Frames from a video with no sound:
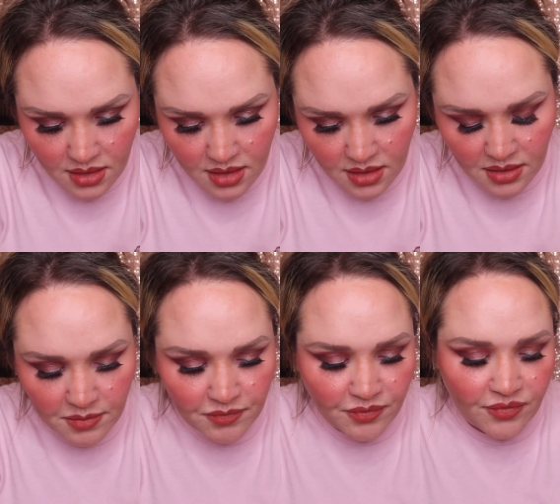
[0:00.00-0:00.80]

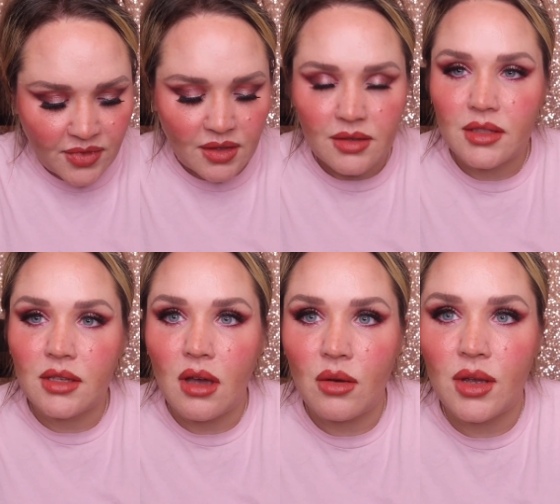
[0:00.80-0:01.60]
Um,
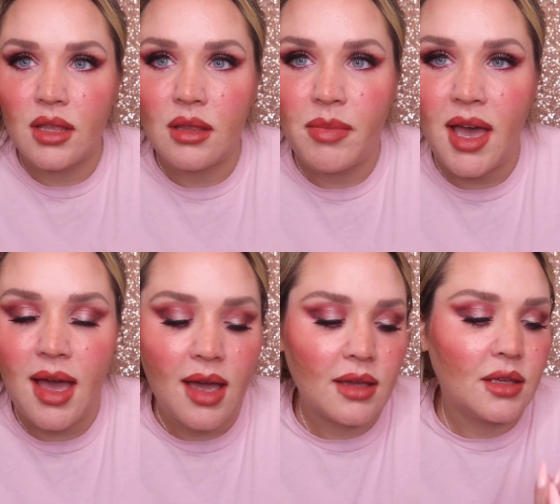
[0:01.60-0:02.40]
so in the
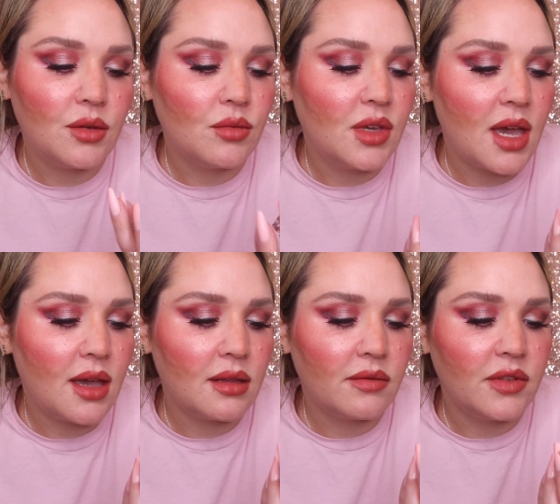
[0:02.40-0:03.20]
pack, you
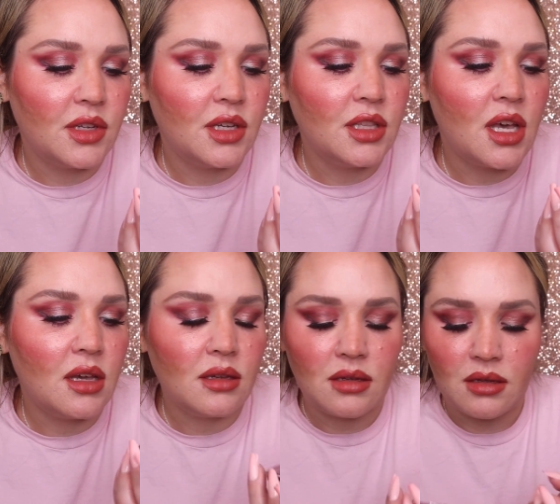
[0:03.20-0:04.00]
get vanilla,